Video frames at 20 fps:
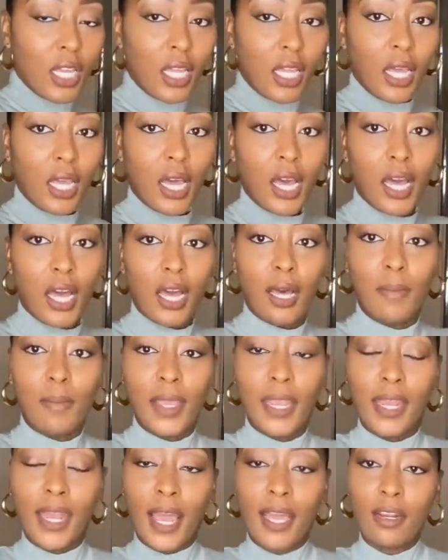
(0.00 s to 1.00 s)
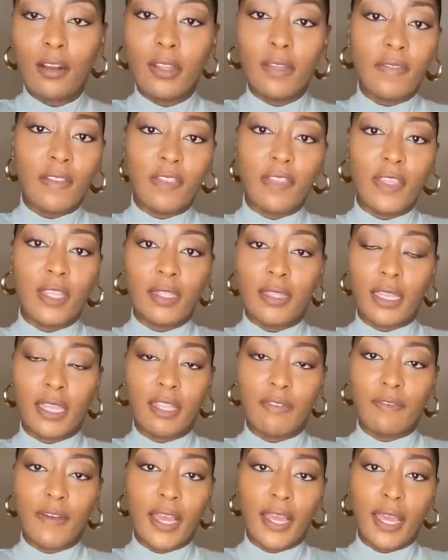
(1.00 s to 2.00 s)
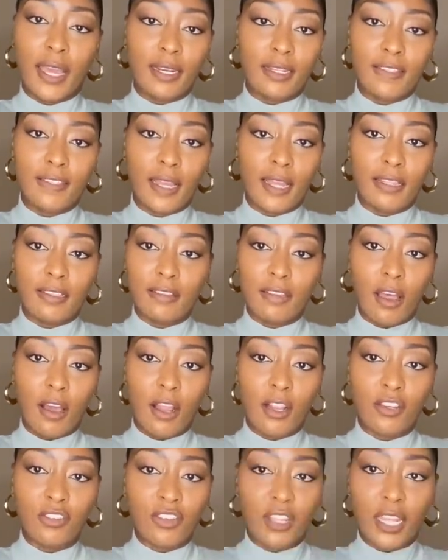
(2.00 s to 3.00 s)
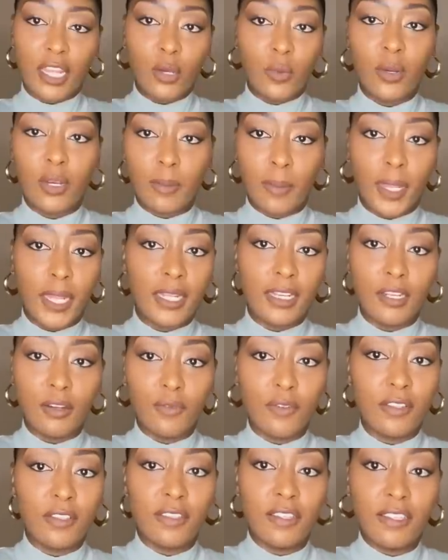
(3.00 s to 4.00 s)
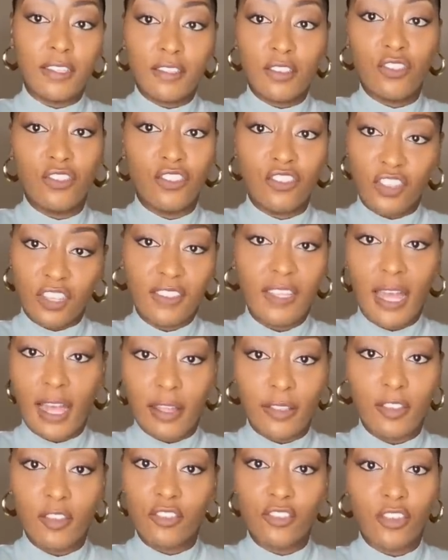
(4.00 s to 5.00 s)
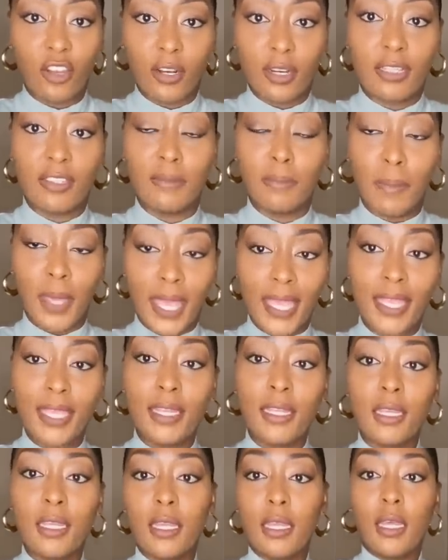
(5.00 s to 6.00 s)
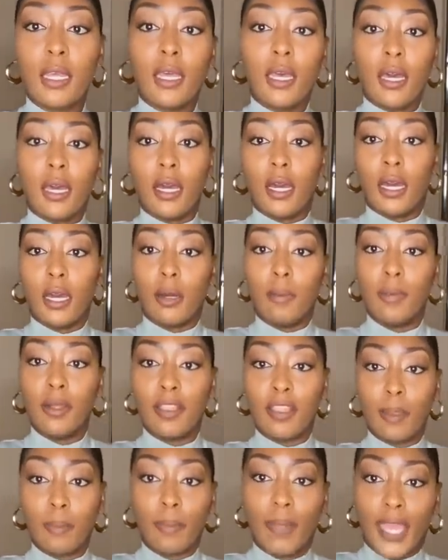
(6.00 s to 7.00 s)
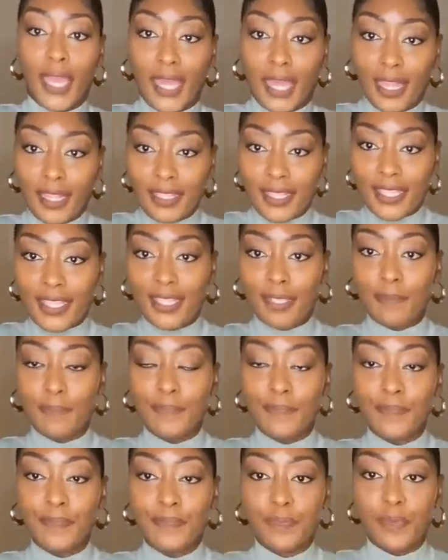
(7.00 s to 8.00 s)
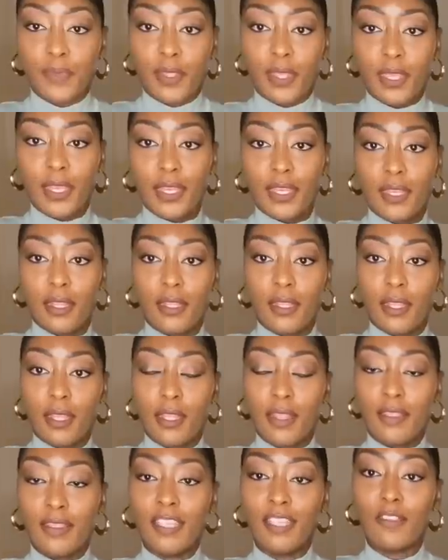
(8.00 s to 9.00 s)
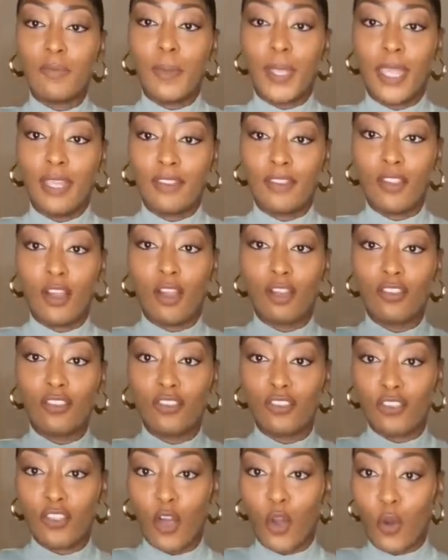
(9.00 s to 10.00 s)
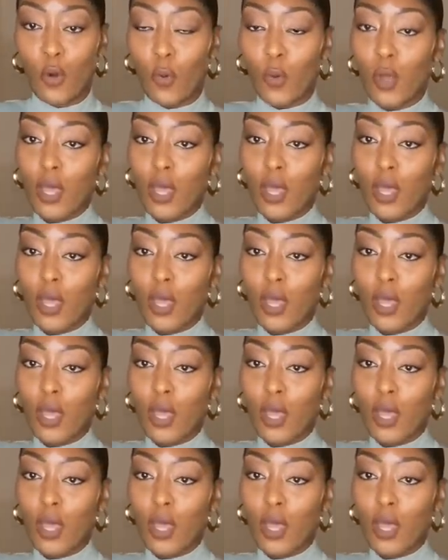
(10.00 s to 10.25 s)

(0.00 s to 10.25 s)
Um, and I don't even think that if I got a size large, like it would have made a difference. This is just how this shirt is made. Um, but the pants, these pants are so